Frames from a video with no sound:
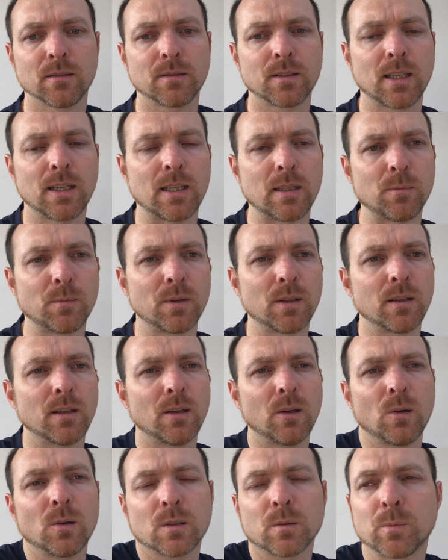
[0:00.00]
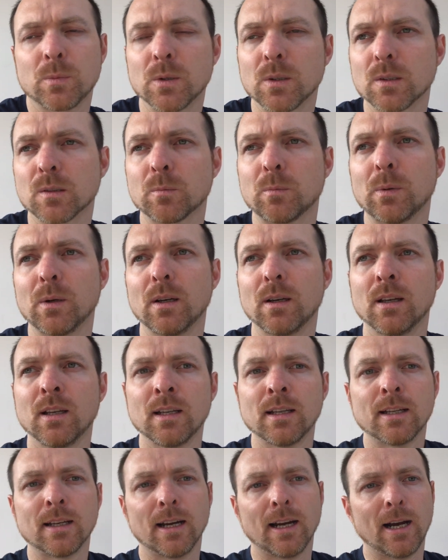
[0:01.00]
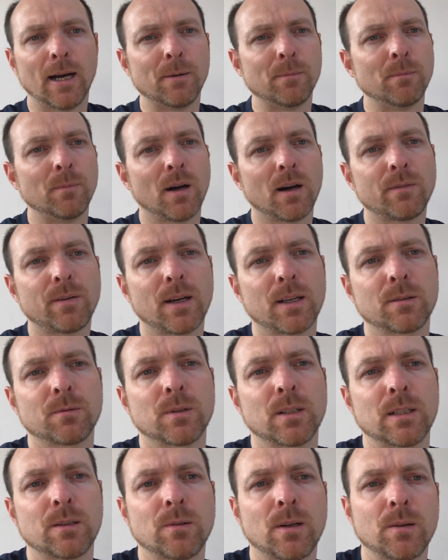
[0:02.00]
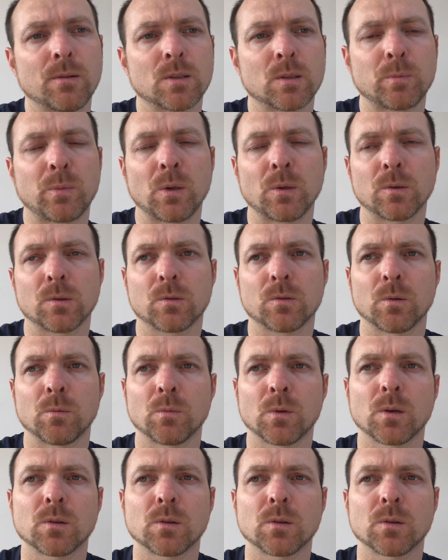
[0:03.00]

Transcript: team at Octopus, but I've had a really great response from